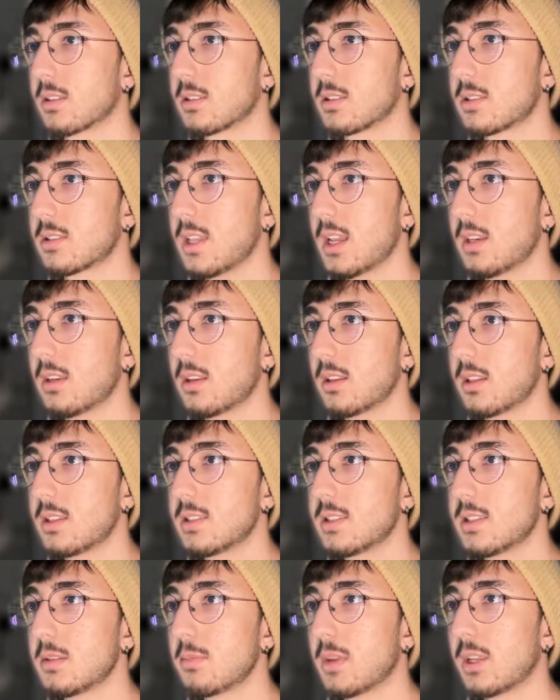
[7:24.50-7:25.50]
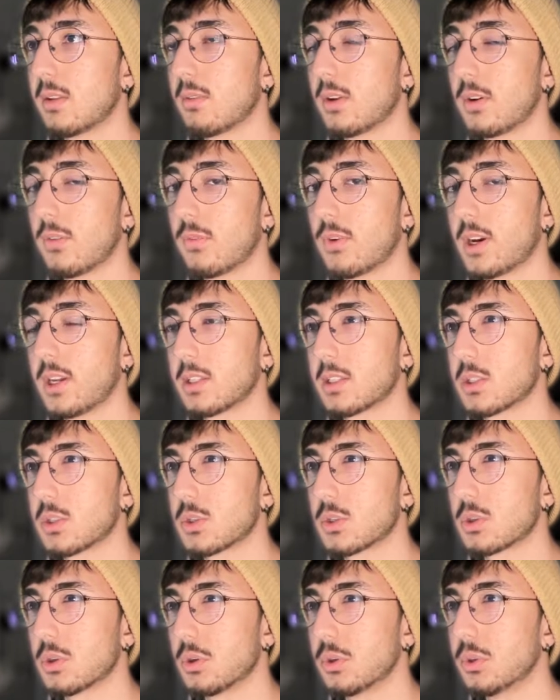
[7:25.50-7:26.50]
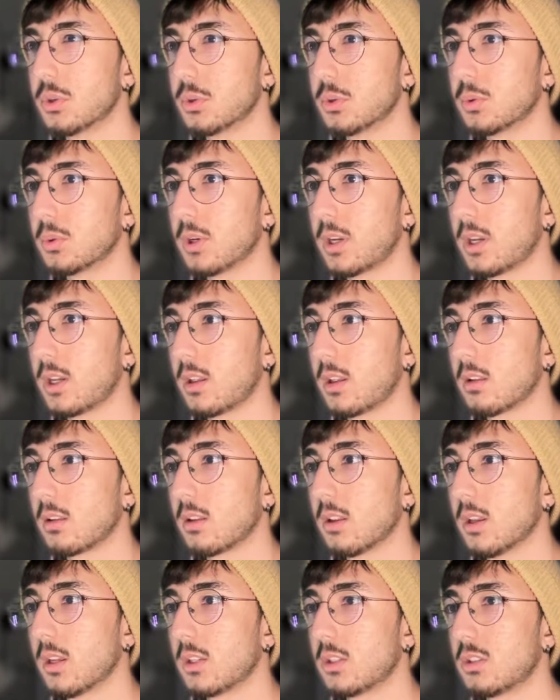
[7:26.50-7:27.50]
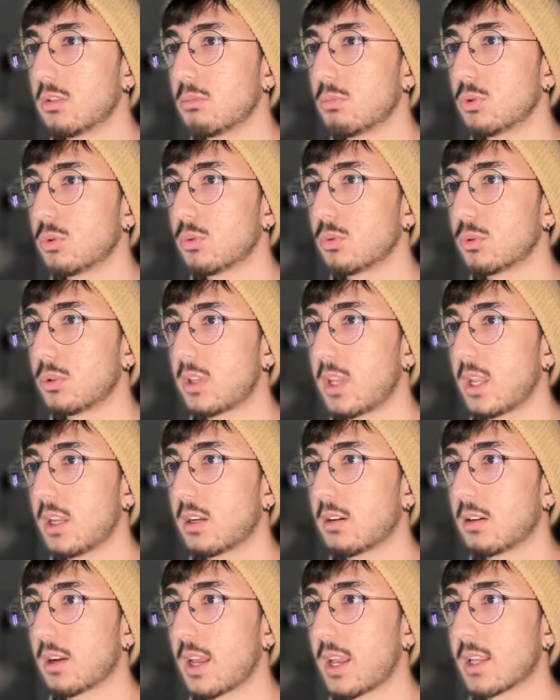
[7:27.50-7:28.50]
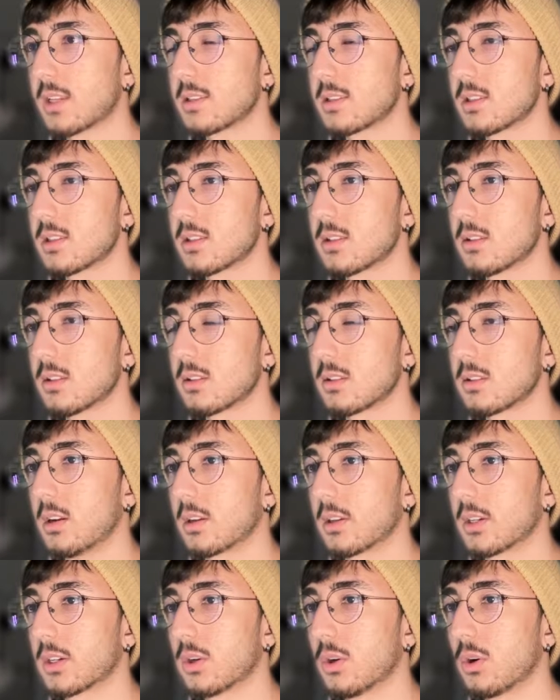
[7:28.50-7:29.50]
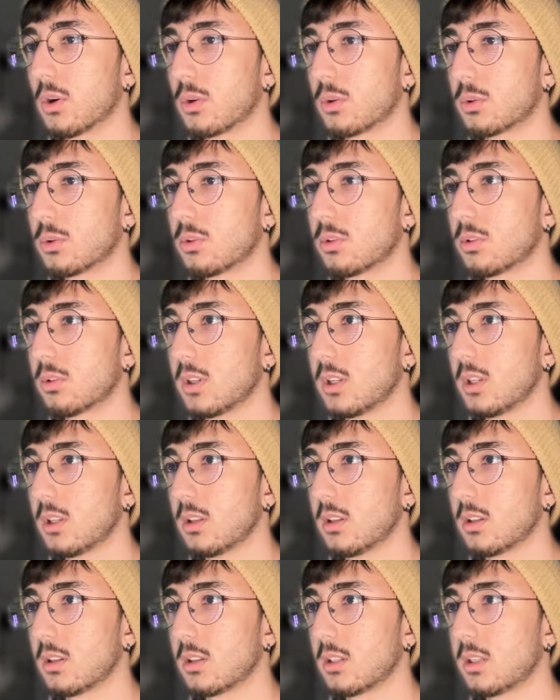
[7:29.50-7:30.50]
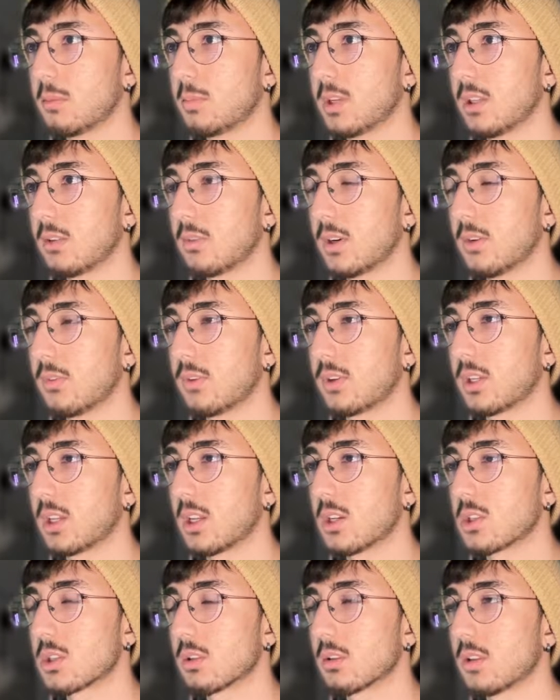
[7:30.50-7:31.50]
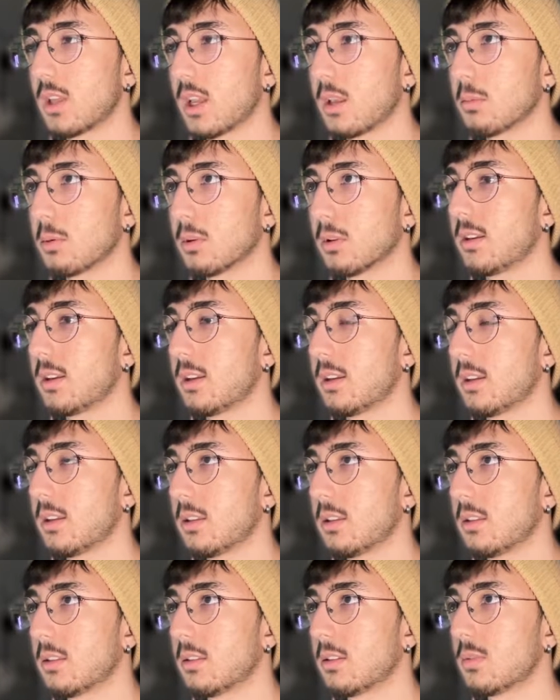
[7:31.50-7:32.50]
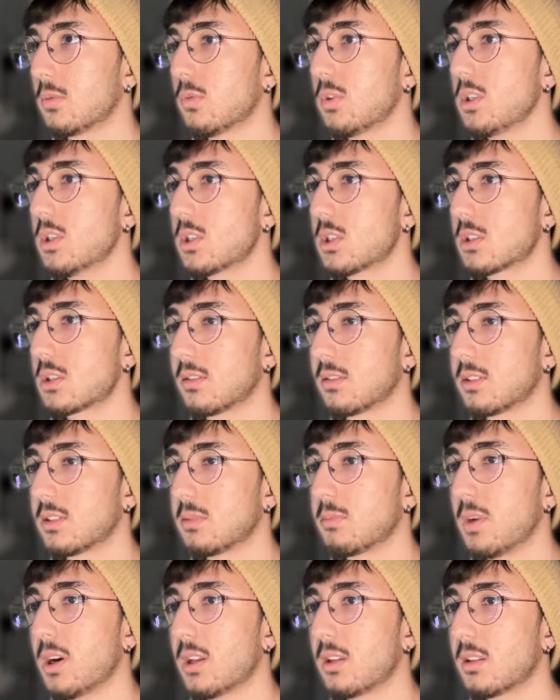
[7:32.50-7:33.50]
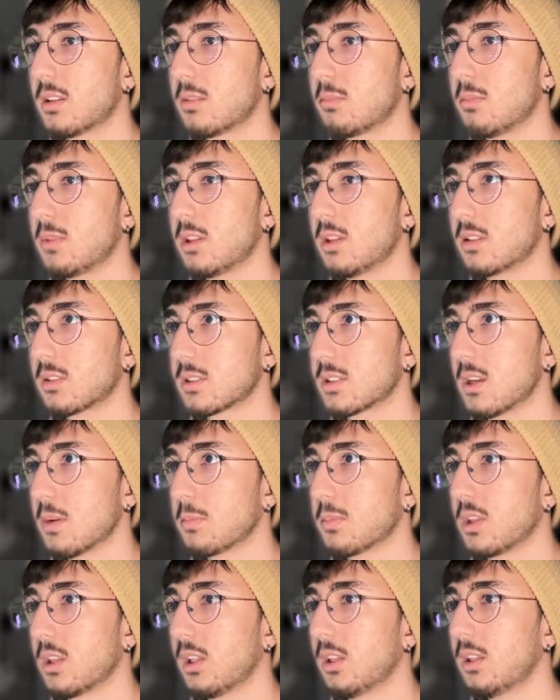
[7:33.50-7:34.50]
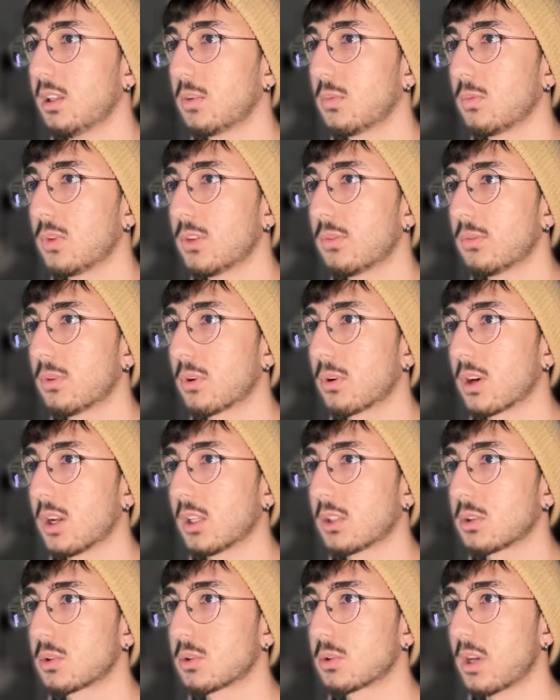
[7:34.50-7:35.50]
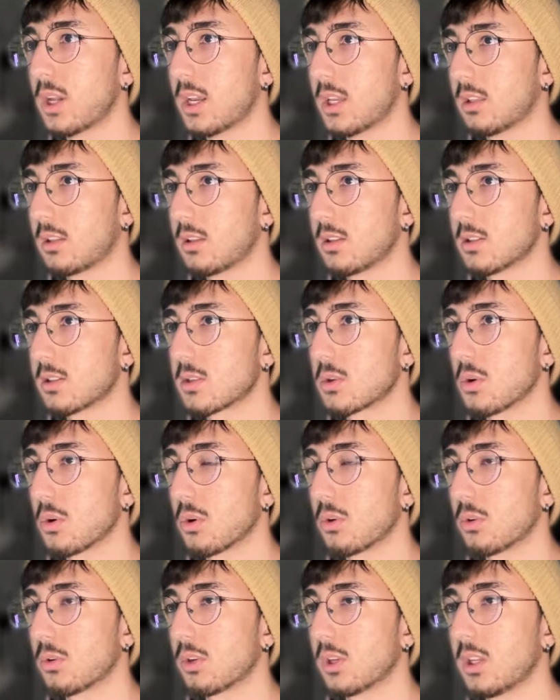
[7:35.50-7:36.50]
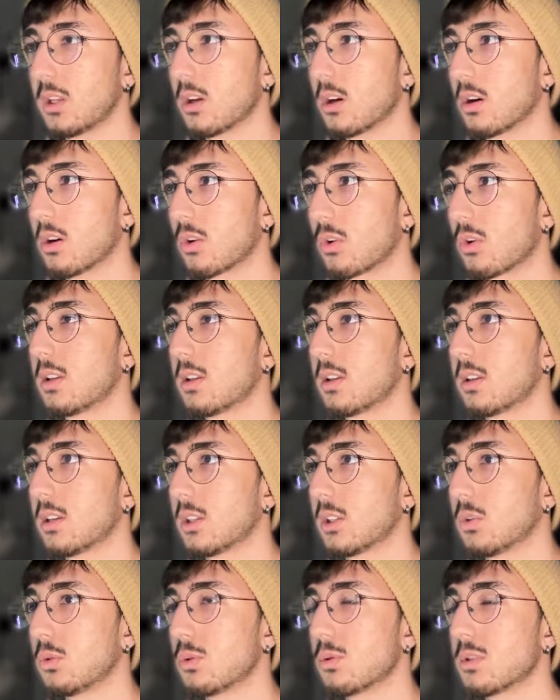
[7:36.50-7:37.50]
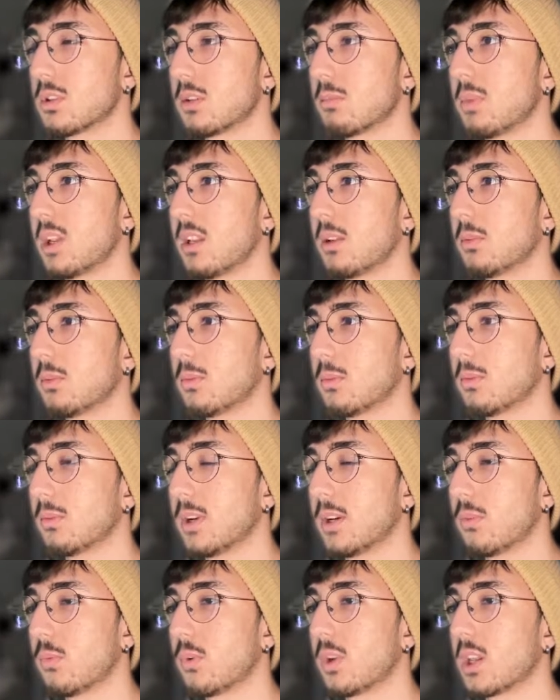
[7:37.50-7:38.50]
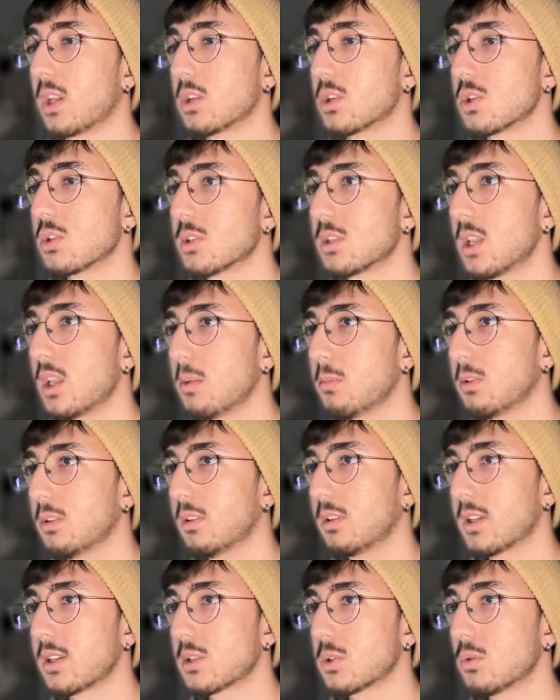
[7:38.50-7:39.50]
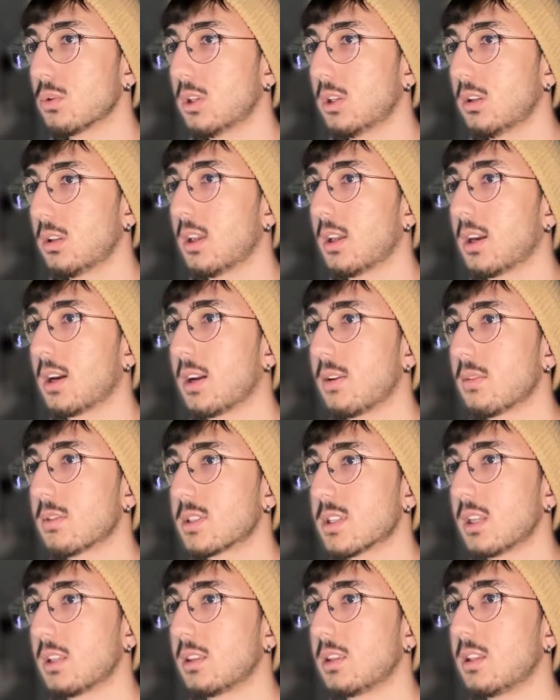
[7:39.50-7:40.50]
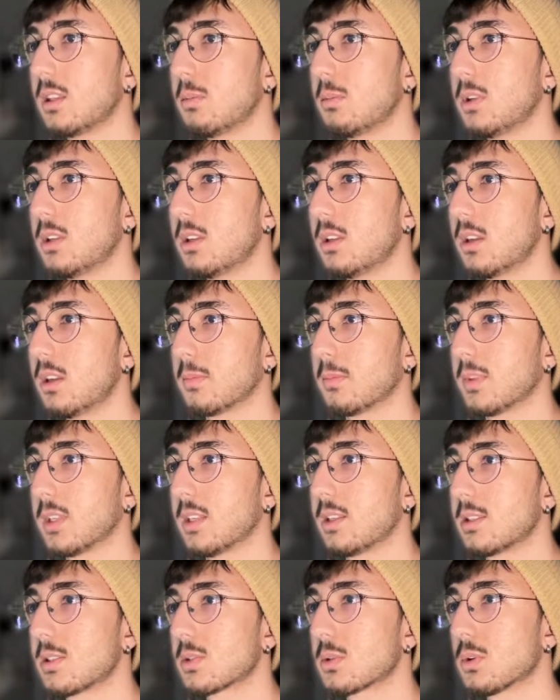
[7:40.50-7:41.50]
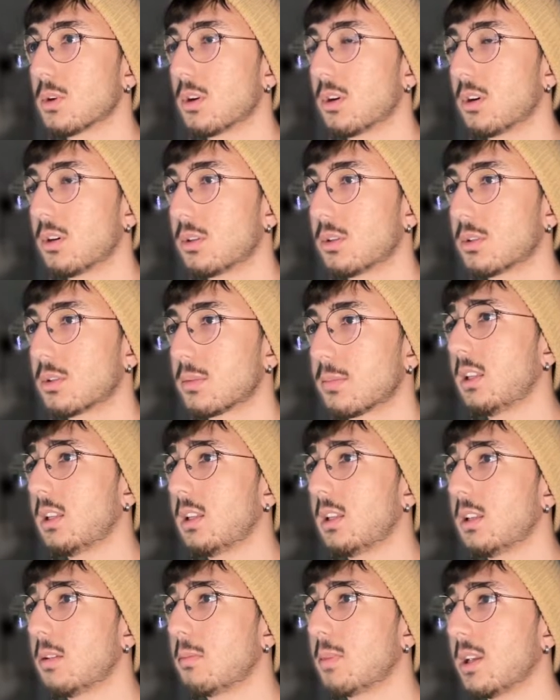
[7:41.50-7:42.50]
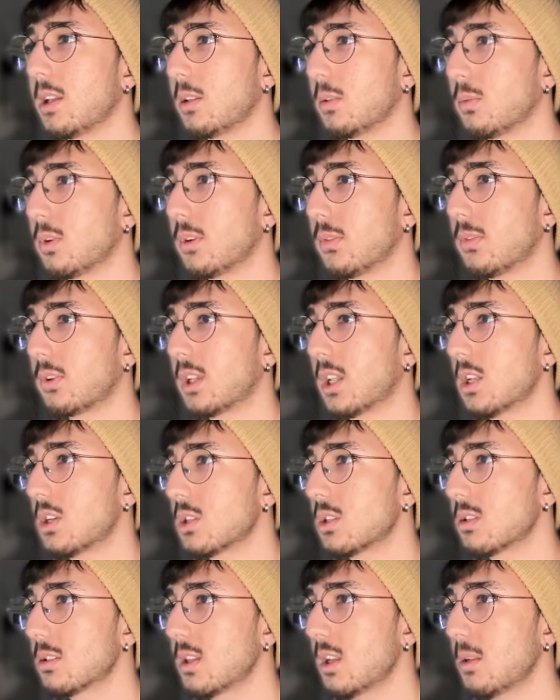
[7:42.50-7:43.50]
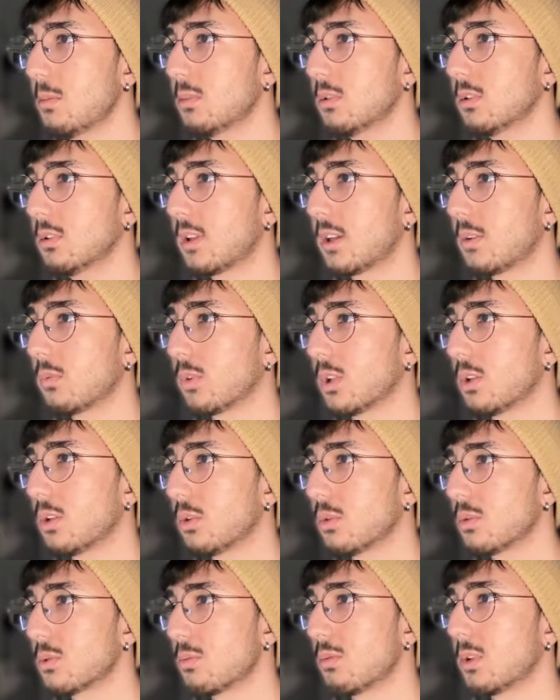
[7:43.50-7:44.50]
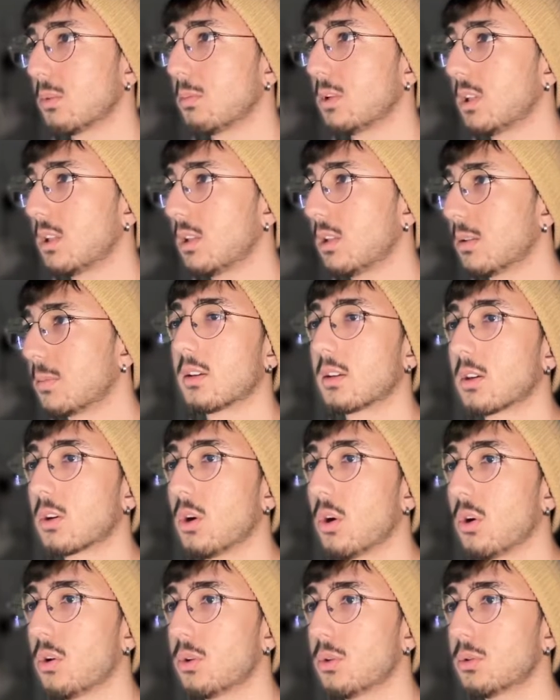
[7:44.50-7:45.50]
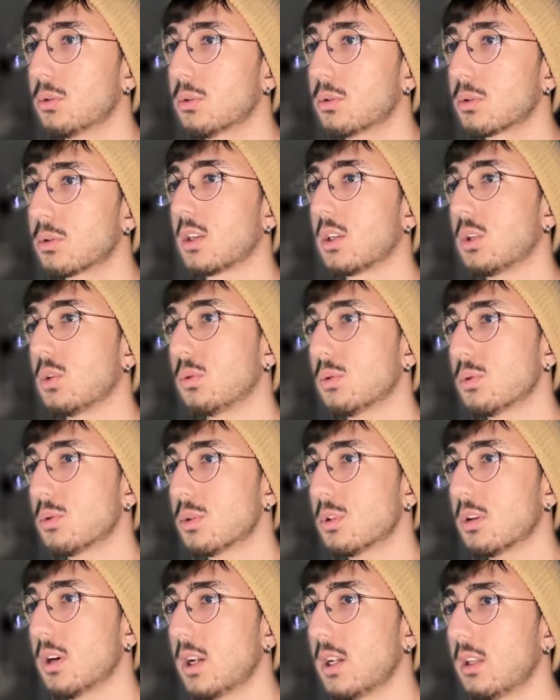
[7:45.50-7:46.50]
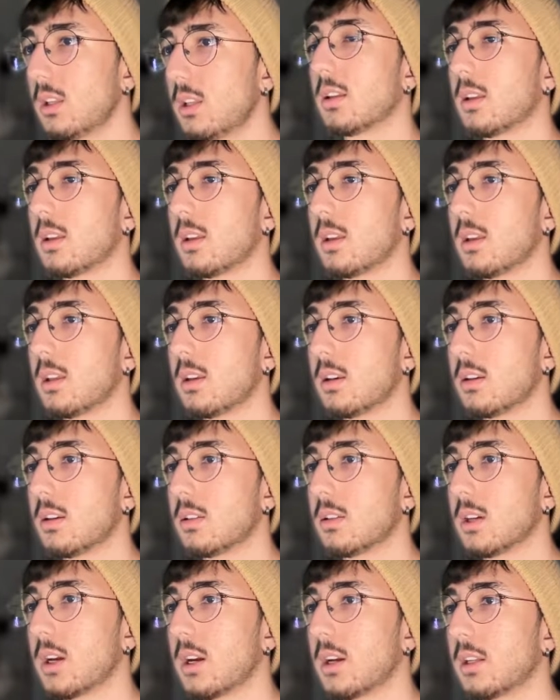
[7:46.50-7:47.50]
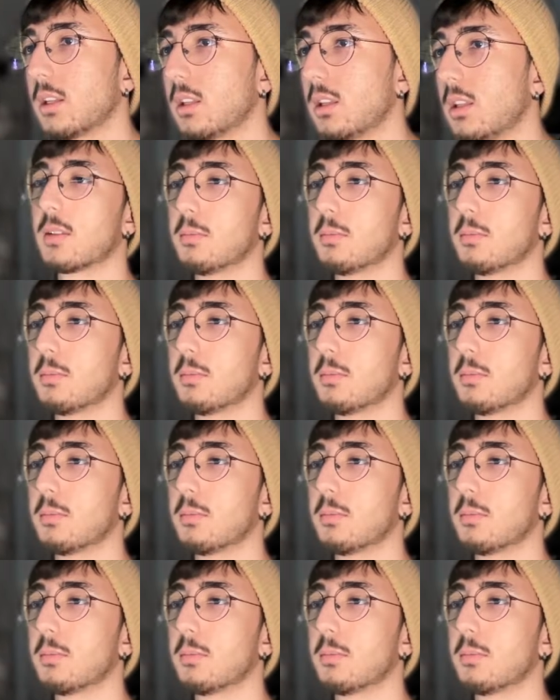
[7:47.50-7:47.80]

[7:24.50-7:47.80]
set is email verified to true and remove their existed code in the email verification table. And which reminded me something. We forgot to add this code in our user email verification table. Let's do it. I will say db insert email verification table, and values will be code, user ID, and ID.